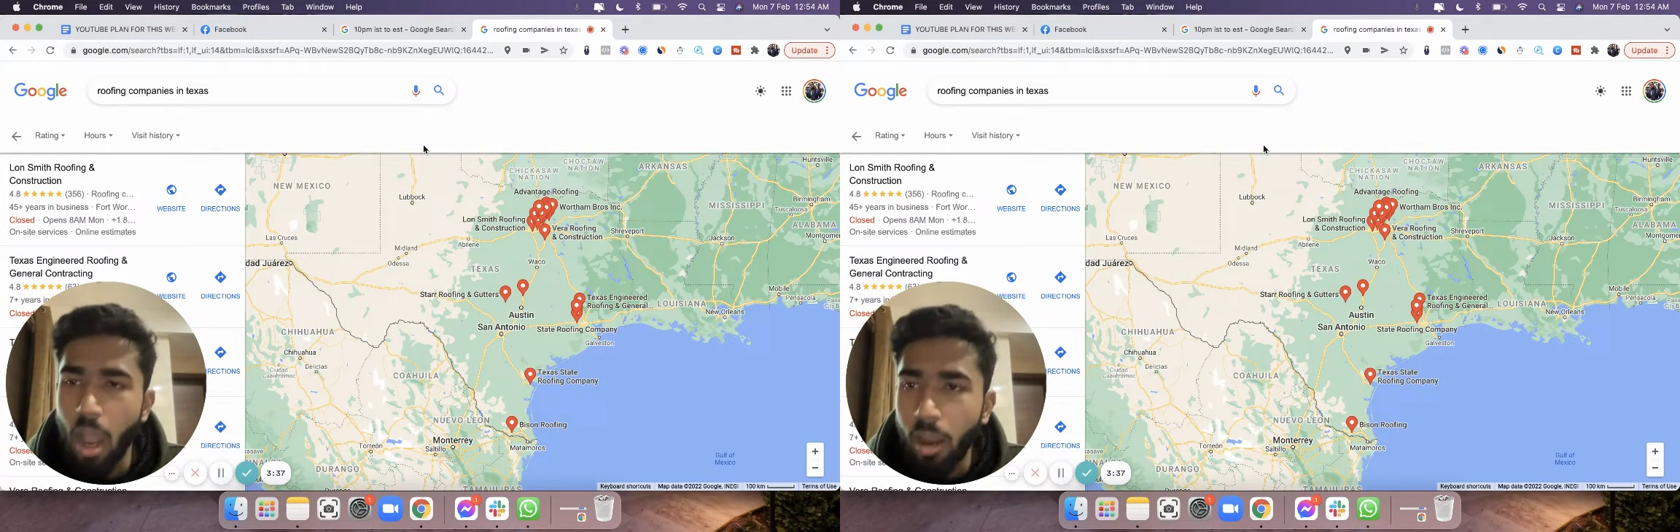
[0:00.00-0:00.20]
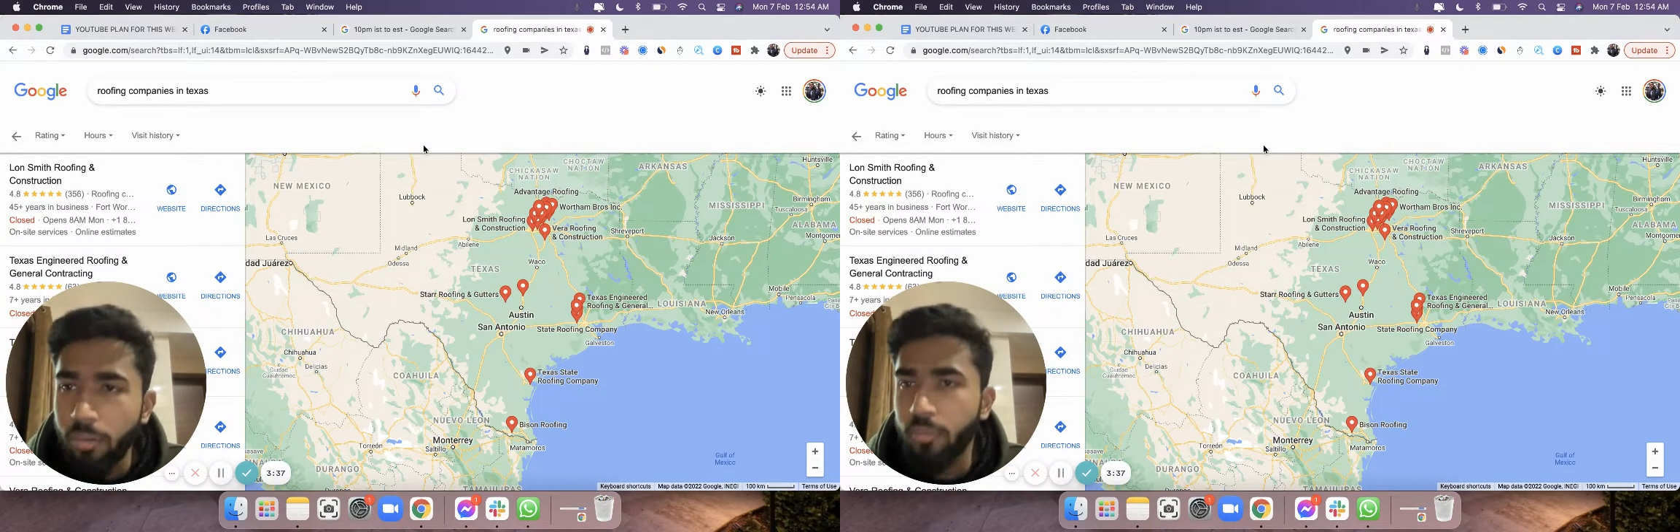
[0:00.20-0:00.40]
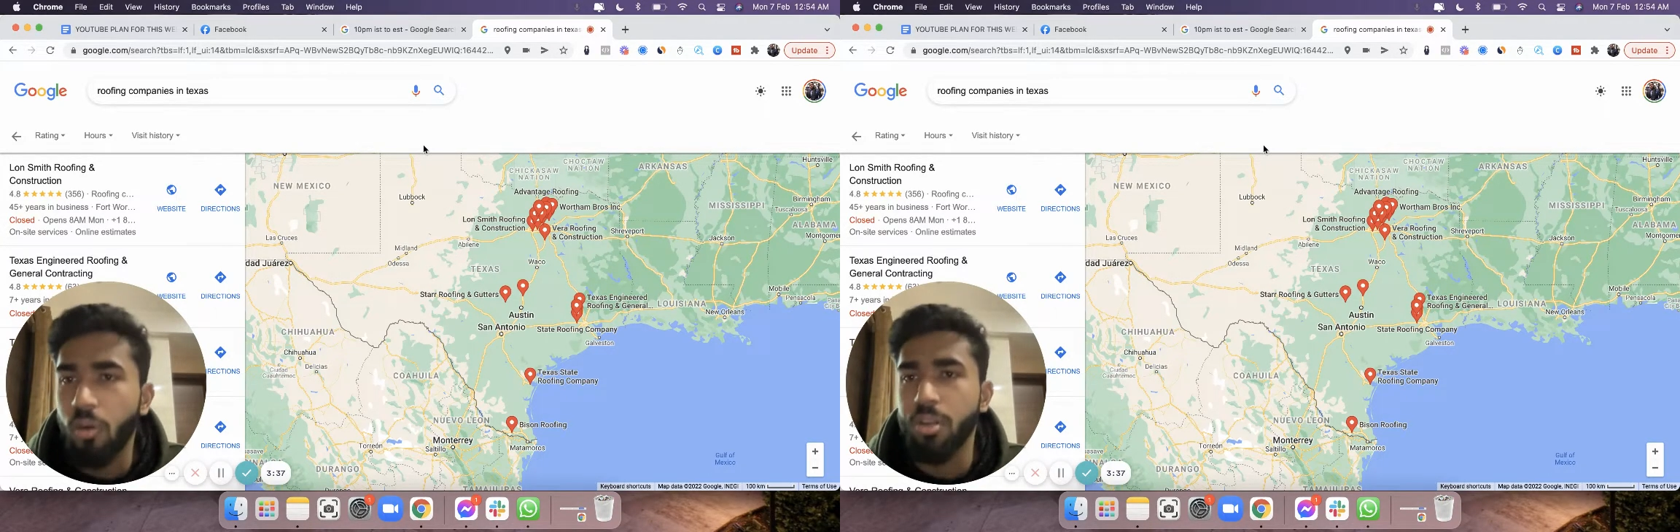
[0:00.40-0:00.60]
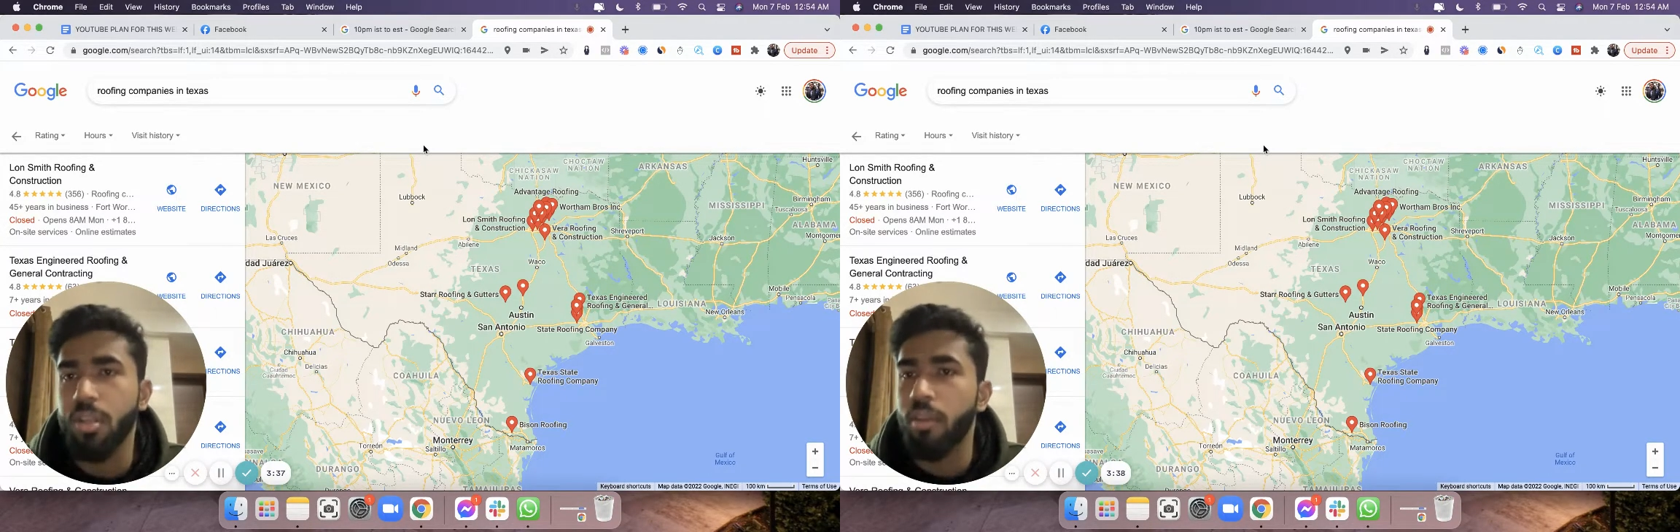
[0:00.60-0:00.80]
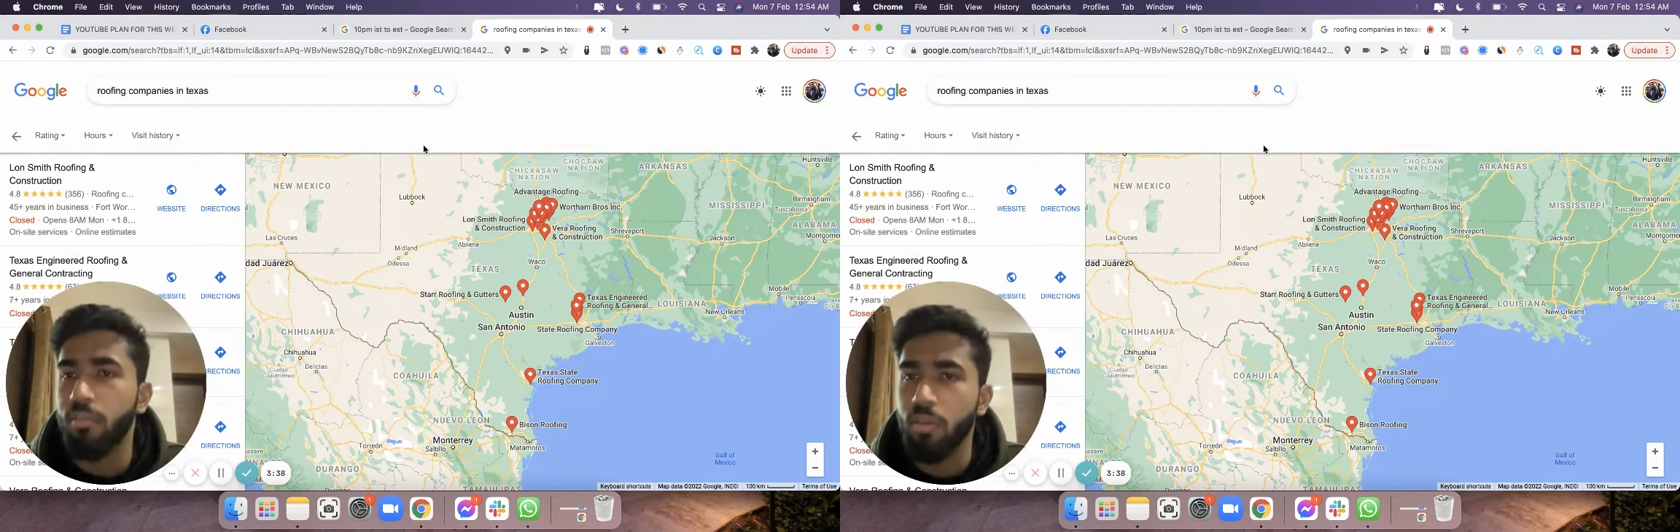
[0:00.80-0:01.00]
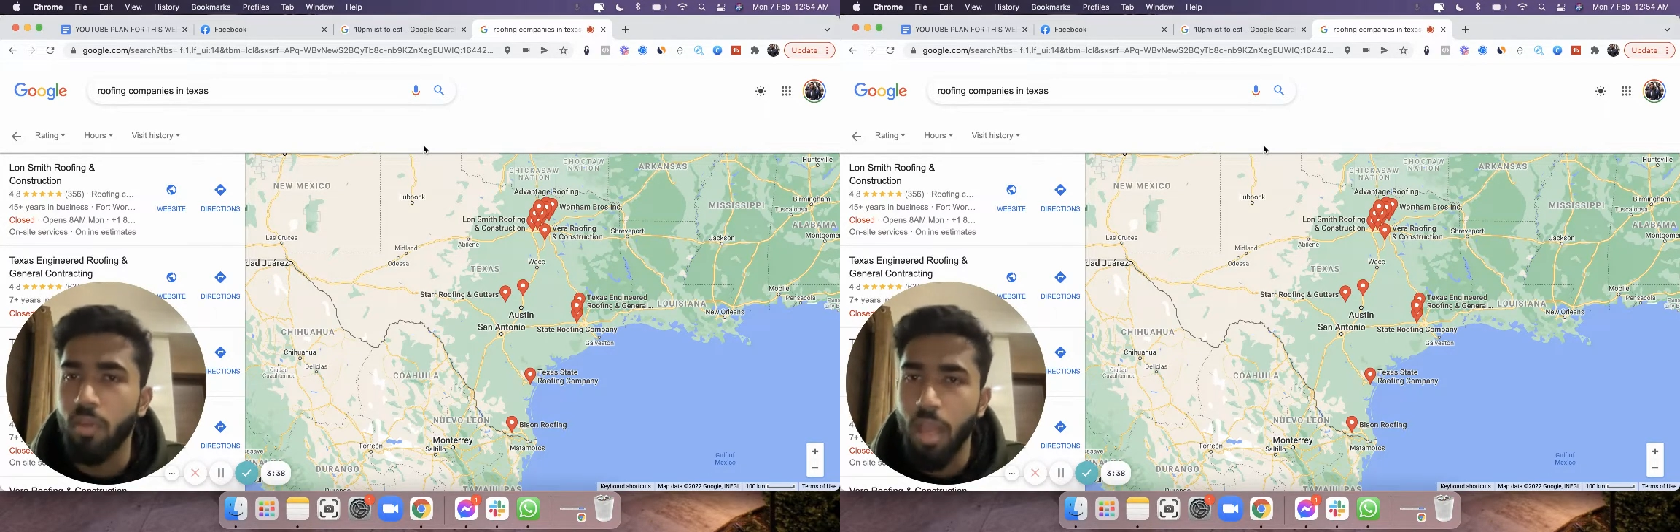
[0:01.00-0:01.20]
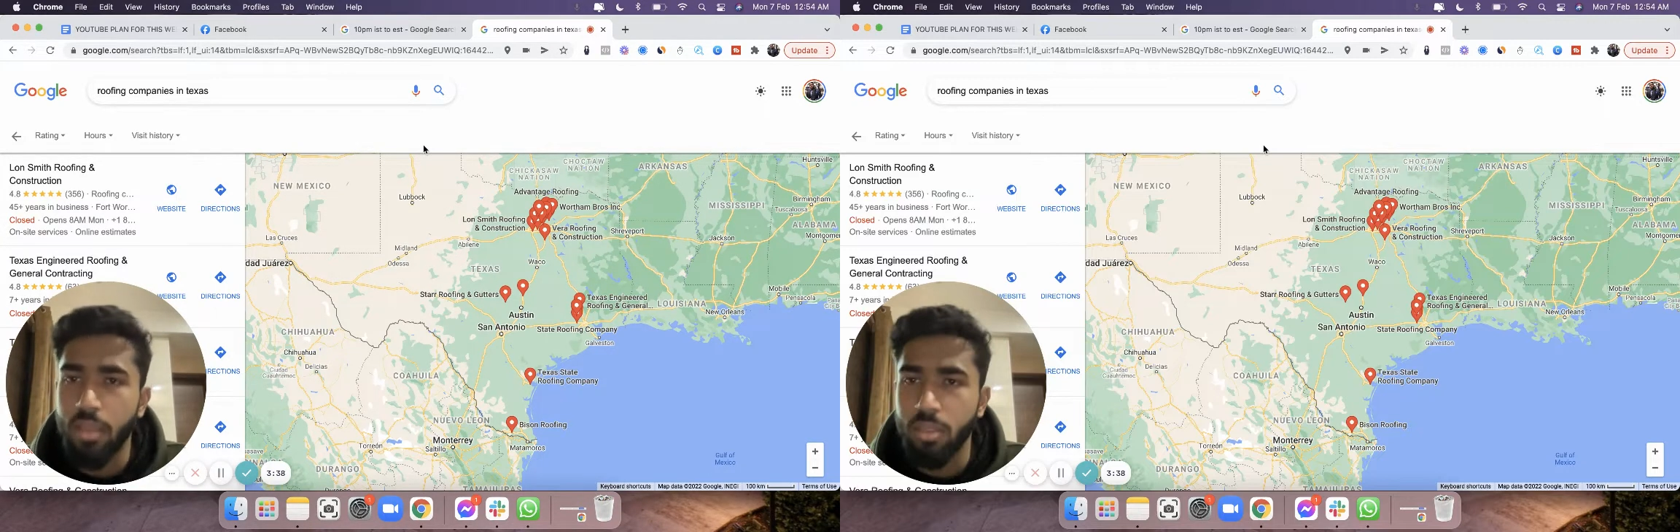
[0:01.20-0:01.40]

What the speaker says: of course everyone has